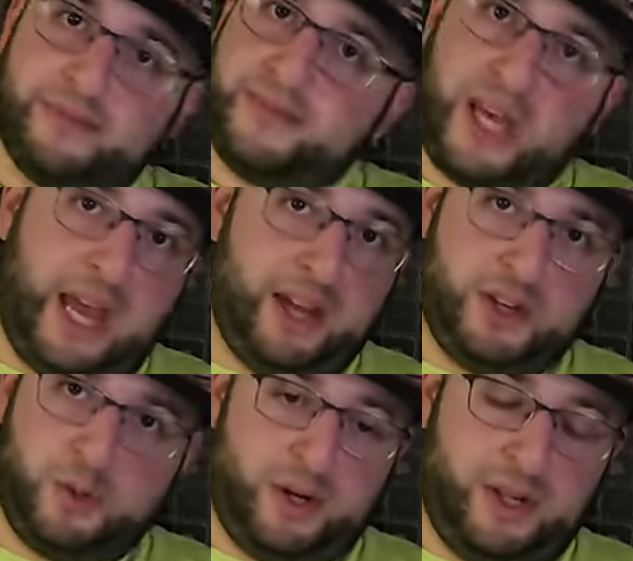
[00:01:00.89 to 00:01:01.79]
They can't
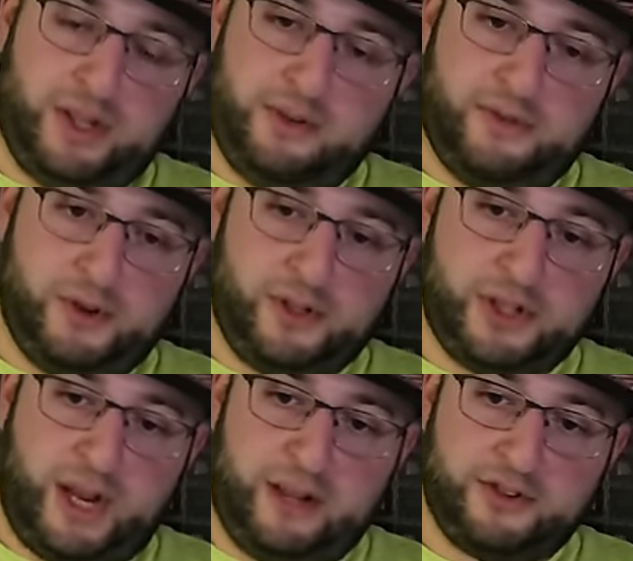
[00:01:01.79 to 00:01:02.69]
do anything for his
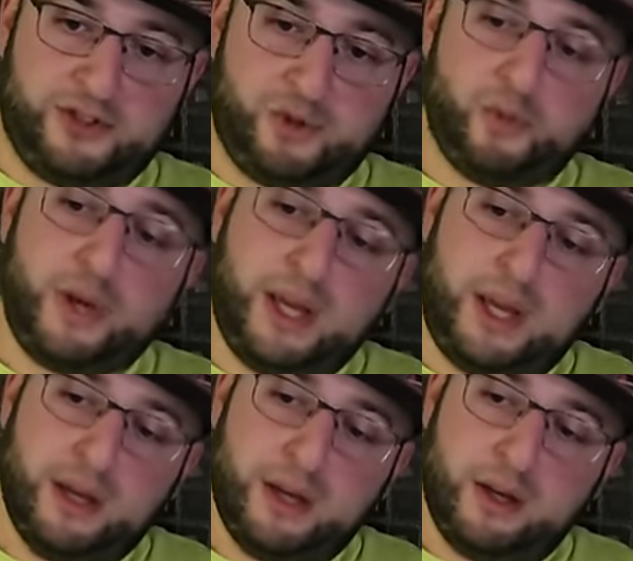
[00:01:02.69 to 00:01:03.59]
cancer.
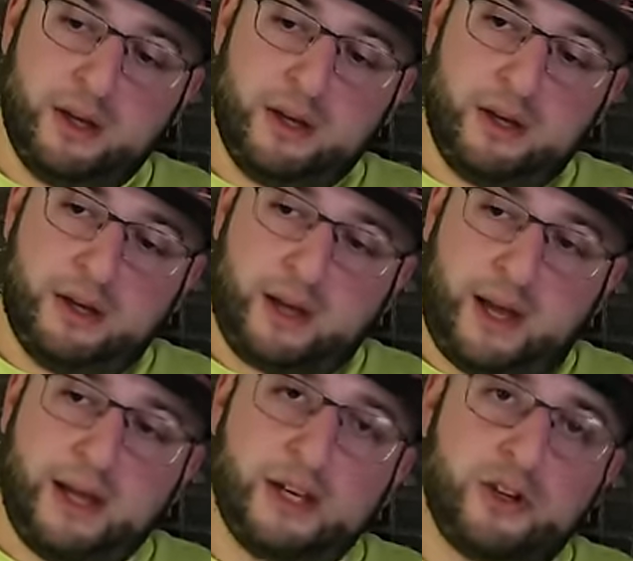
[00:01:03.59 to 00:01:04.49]
We
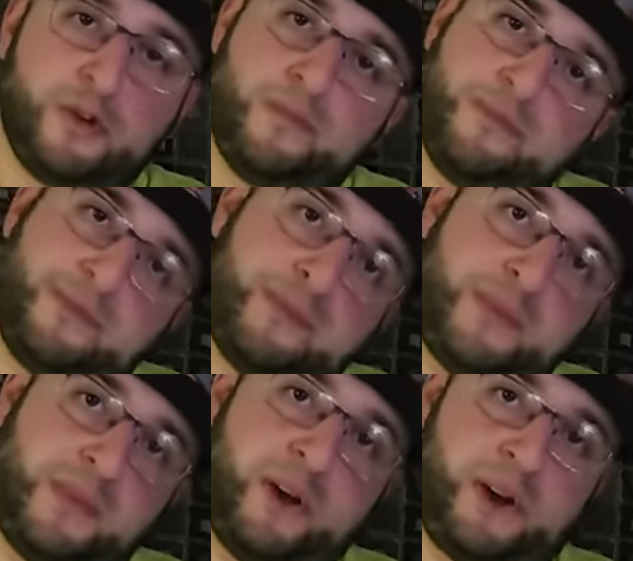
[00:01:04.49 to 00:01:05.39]
kind of
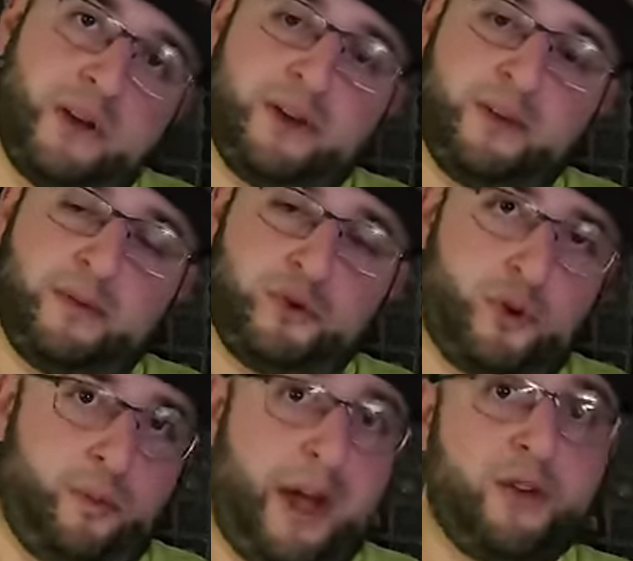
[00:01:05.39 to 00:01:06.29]
look.
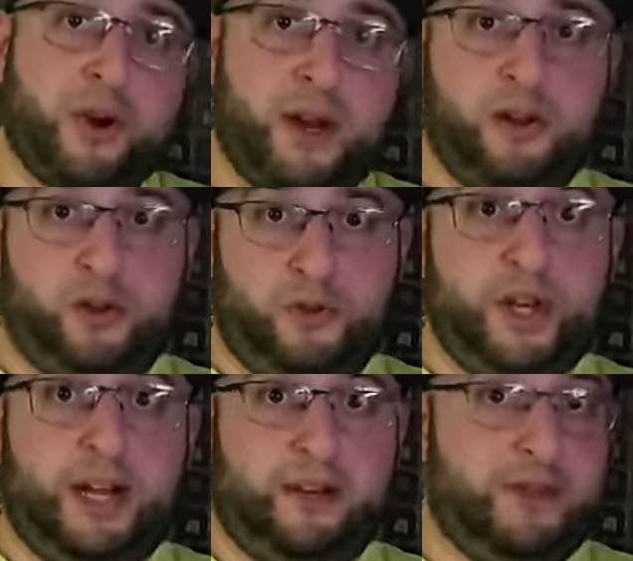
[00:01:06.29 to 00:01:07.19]
So my great uncle
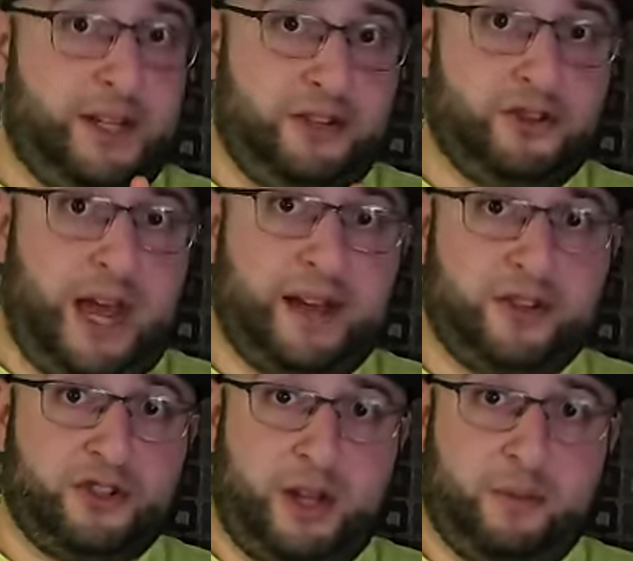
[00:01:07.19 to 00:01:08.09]
died of the exact
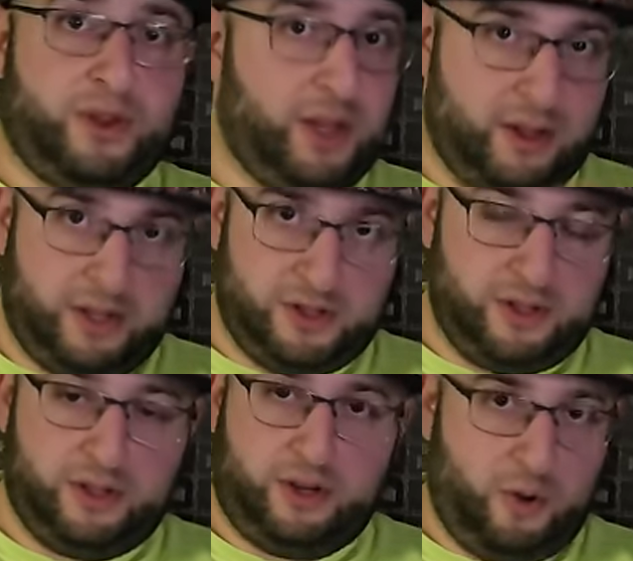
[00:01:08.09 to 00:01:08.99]
same thing less,
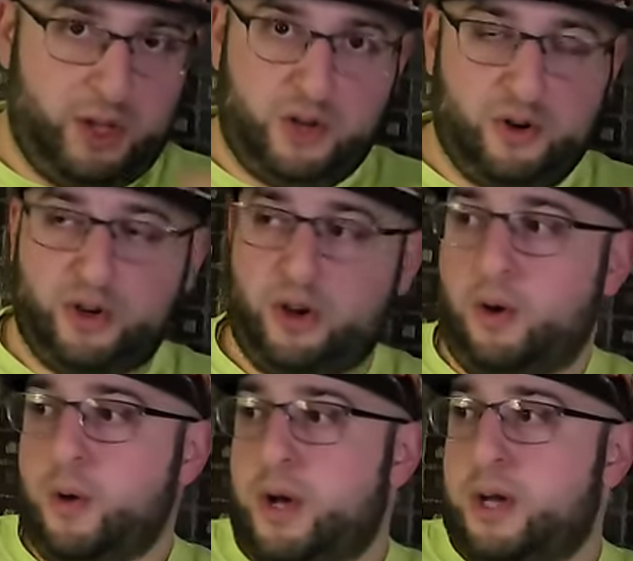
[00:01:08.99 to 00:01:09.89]
you know, a year ago.